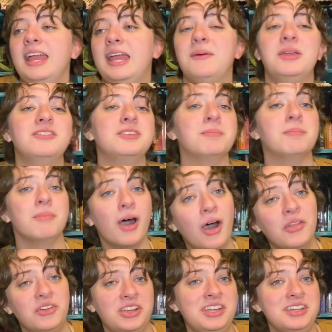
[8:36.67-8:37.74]
and we have to
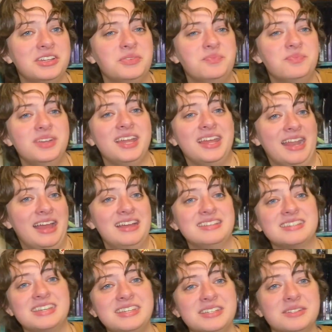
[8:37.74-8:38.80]
bother him and
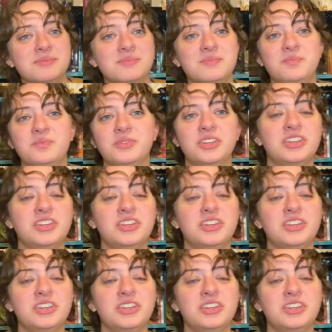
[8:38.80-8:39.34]
ask him